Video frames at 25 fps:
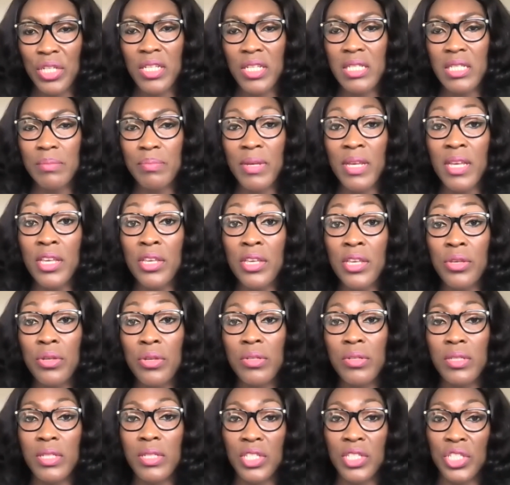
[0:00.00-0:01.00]
is being
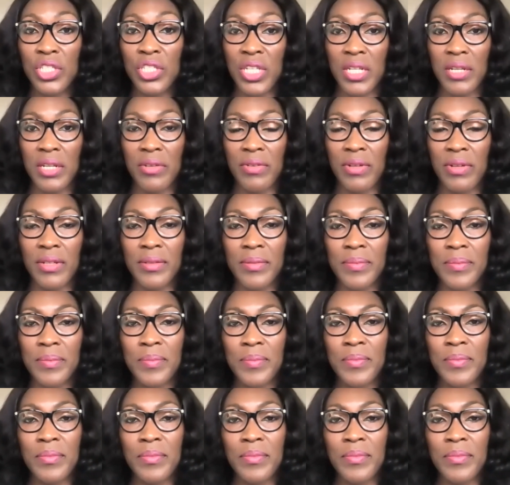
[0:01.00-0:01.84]
used in general?